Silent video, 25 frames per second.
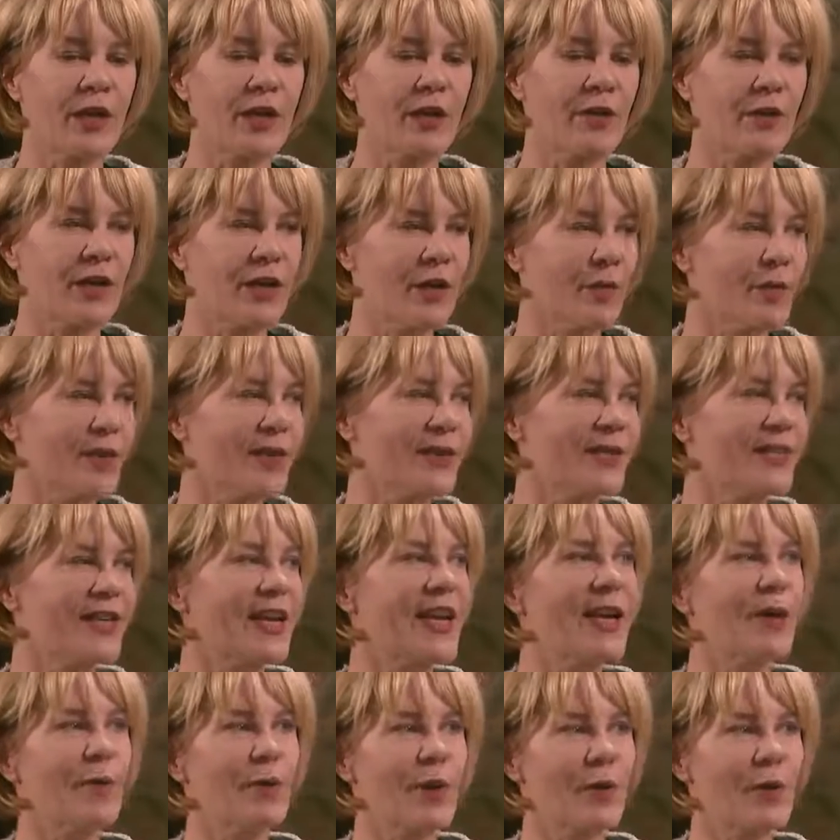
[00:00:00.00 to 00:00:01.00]
here, and I want to
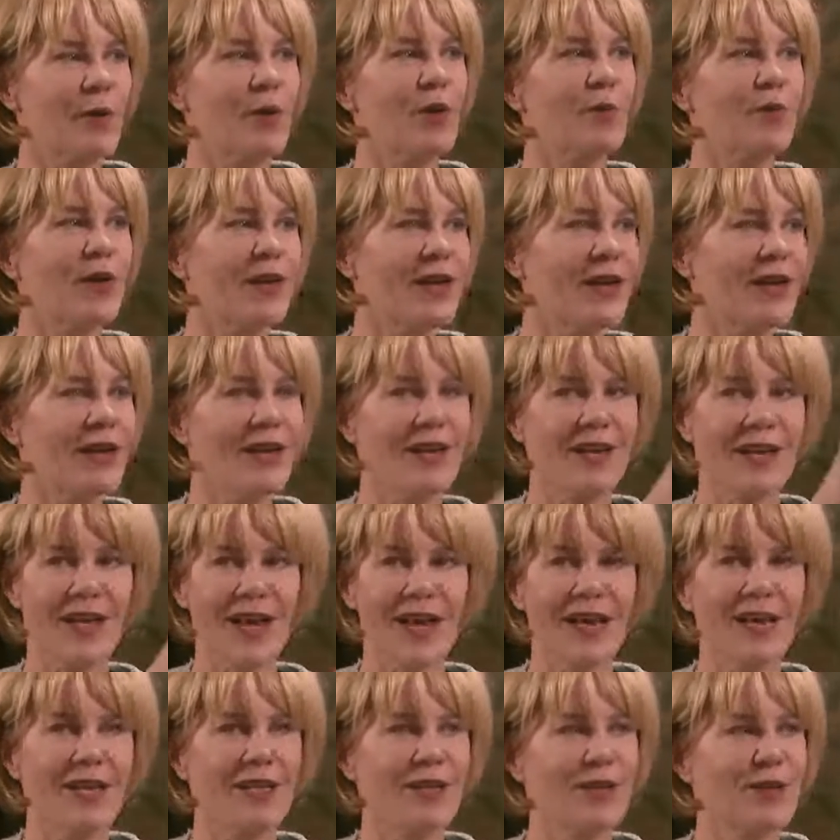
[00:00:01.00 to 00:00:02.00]
say we will be
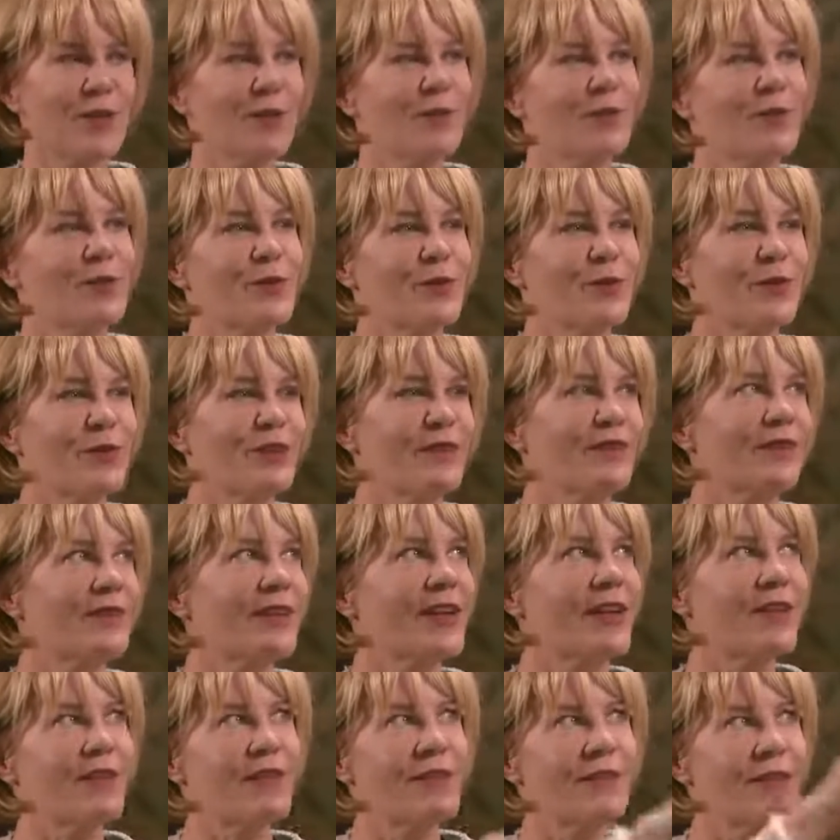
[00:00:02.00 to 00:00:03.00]
getting some sort of
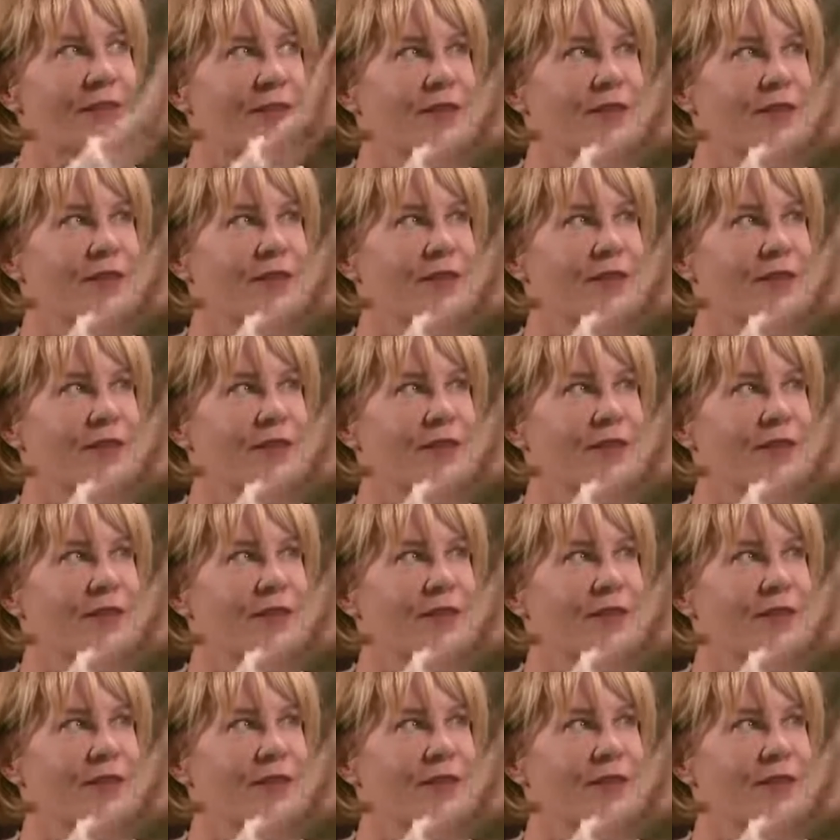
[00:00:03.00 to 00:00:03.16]
like